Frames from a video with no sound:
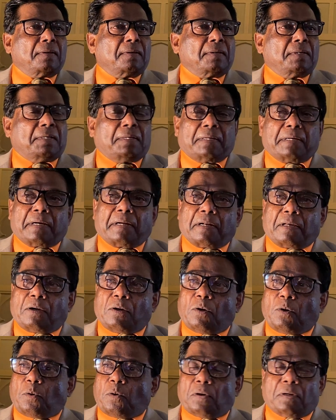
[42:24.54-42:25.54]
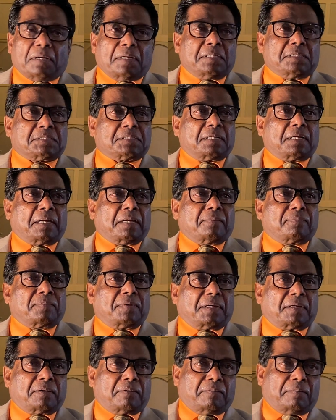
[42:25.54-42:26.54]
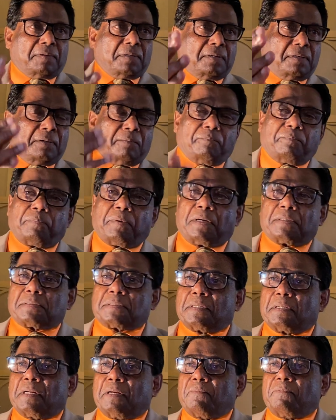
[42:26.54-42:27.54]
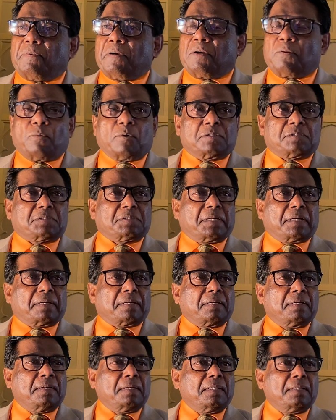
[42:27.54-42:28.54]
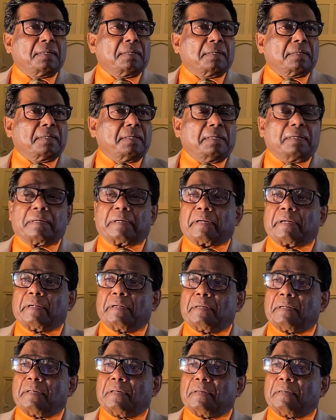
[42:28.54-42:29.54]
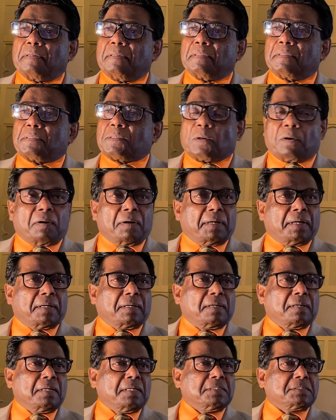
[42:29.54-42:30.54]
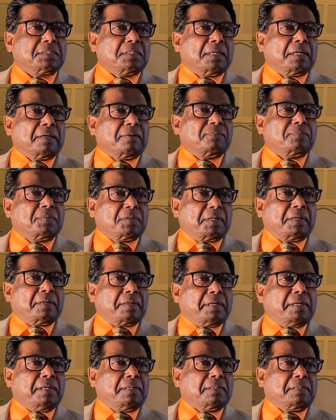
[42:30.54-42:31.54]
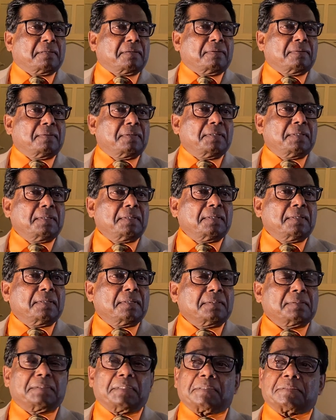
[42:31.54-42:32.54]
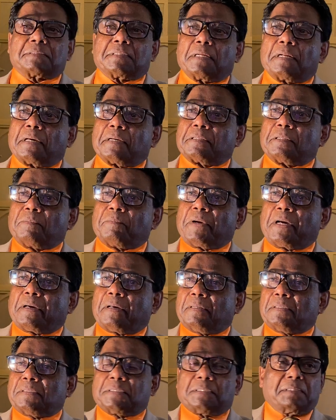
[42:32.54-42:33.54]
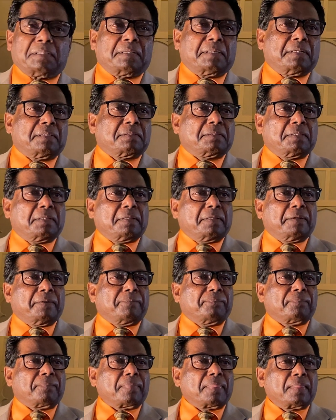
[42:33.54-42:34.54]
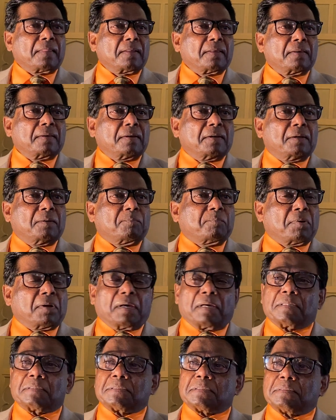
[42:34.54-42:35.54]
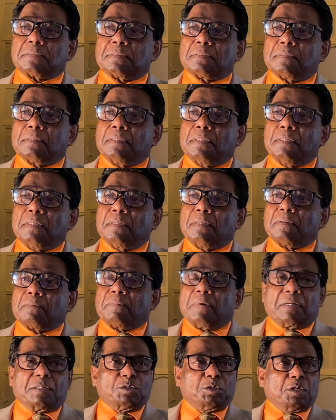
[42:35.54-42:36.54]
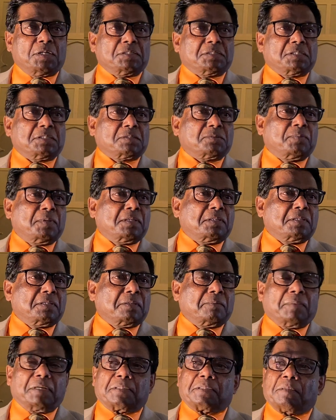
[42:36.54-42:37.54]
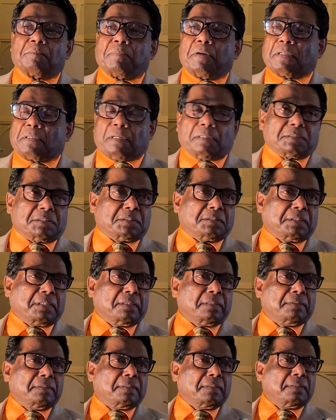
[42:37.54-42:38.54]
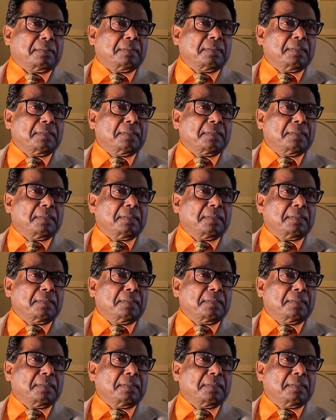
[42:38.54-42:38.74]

He had a goal in his life, like our Pastor Edwin would say. He had a target in his life to get healed. You know. Just like the man sitting at the uh, place where Jesus went to him at the Bethesda, the